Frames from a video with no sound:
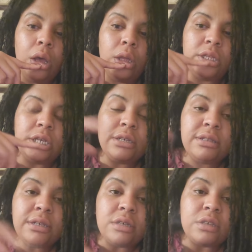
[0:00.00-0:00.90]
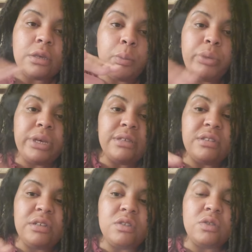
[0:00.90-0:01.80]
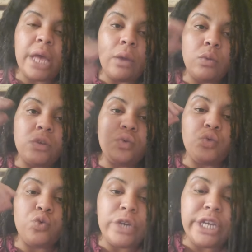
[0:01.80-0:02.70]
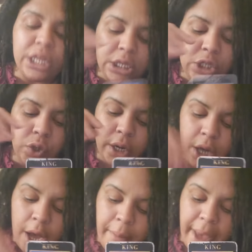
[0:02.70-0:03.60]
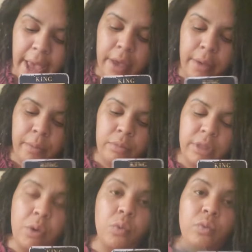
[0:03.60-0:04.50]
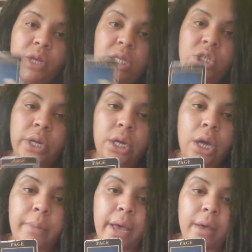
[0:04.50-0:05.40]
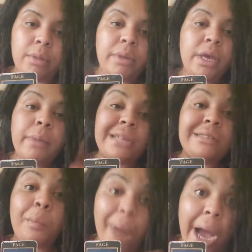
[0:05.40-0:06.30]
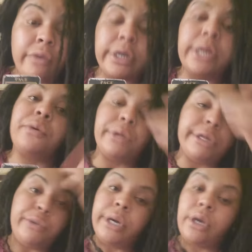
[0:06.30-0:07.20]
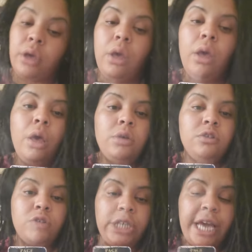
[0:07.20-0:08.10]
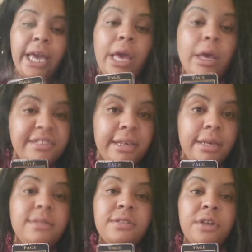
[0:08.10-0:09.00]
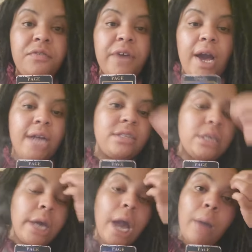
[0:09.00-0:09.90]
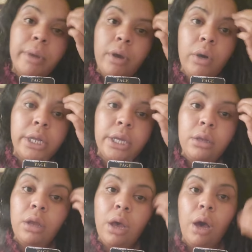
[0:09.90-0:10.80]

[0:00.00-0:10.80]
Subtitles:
these niggas in business like was really trying to come at him. They were really trying to come at him. Let me get back to my reading really quick. So check his stuff out. I did comment on it